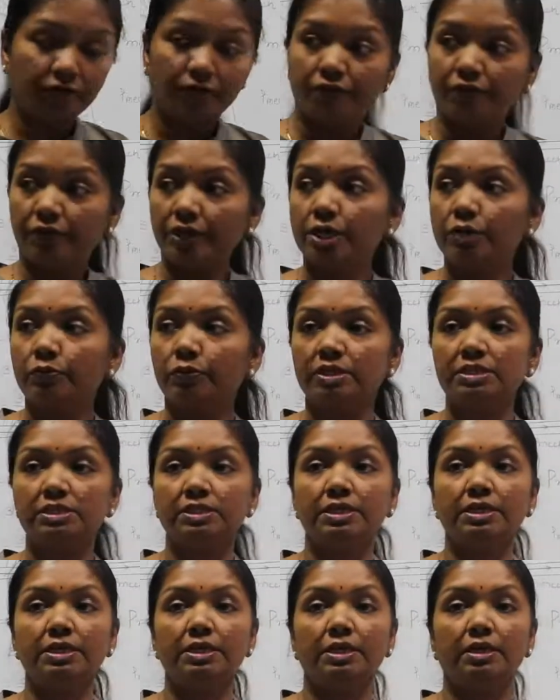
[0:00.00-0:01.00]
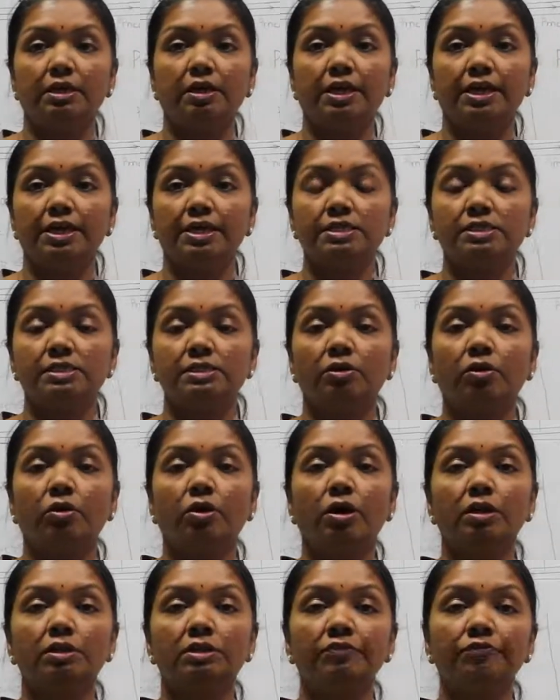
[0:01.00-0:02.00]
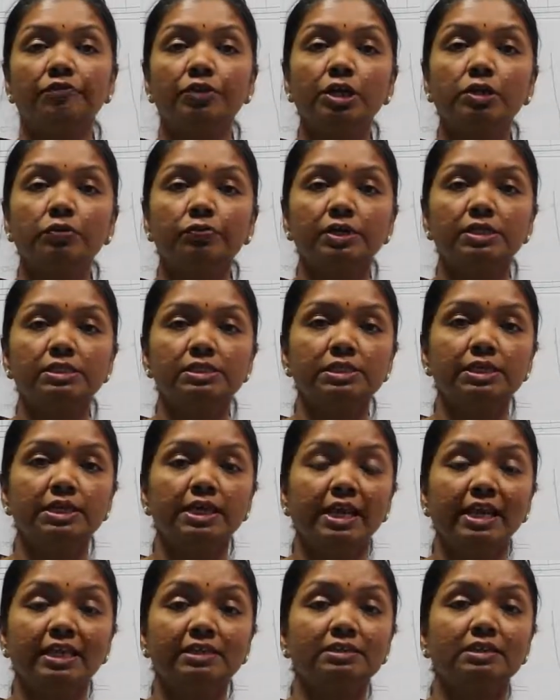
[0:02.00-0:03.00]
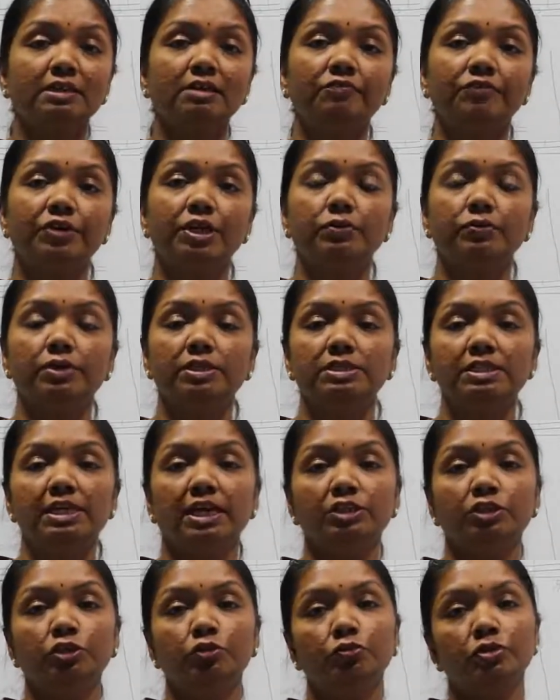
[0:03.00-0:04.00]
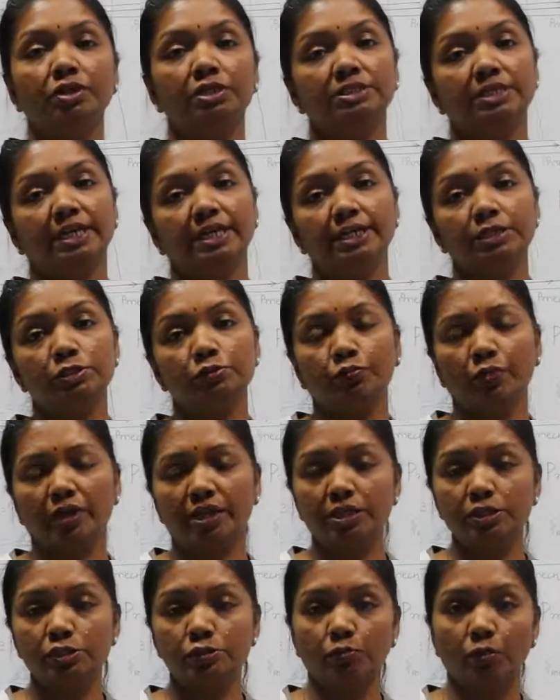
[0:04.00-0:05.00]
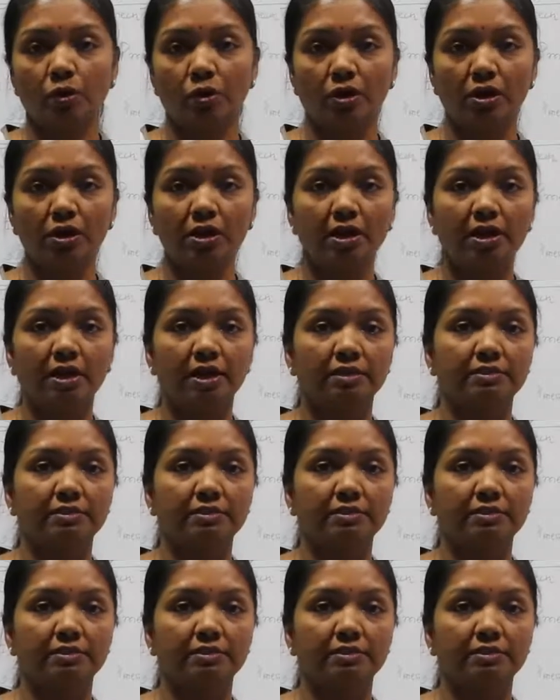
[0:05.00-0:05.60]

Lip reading: frequency is, or the frequency, electrical frequency at the rotor side is very small,